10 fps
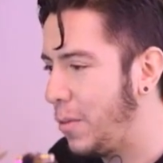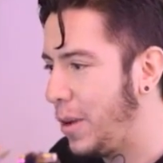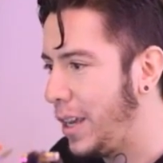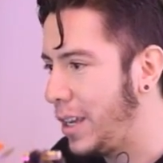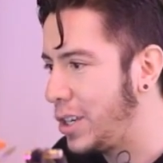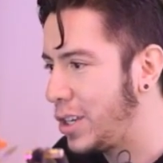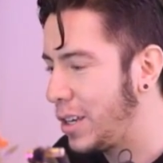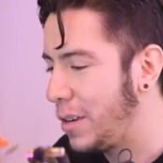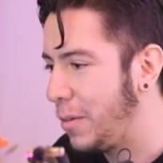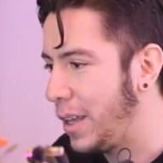
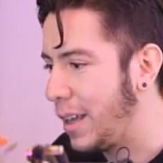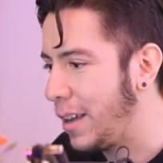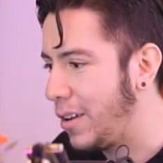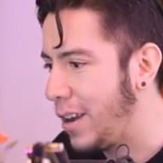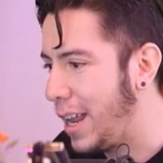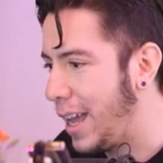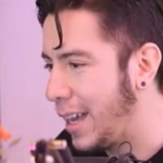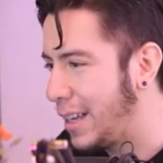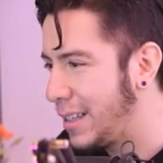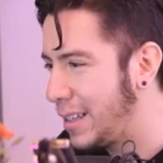which we can
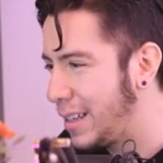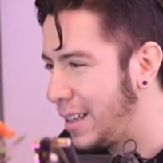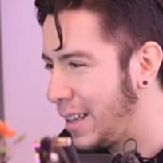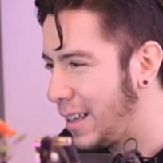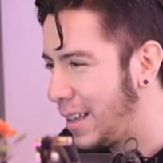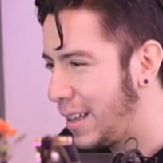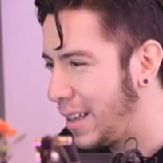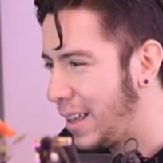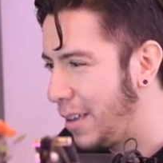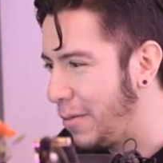connect
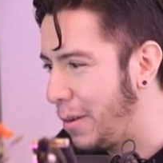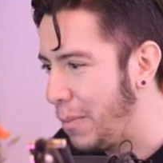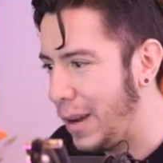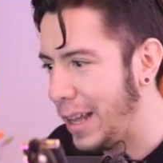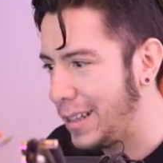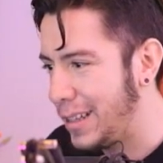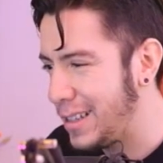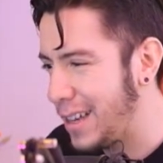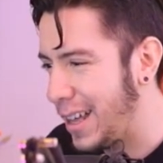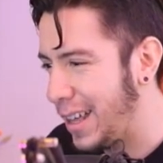if we plug
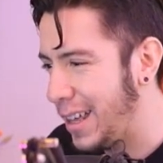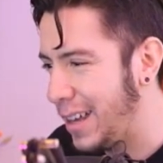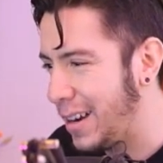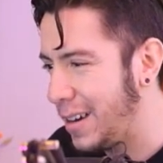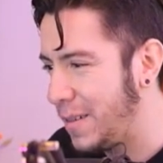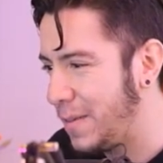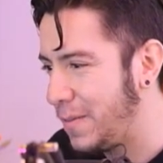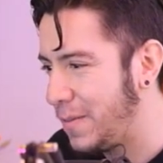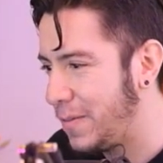this guy here.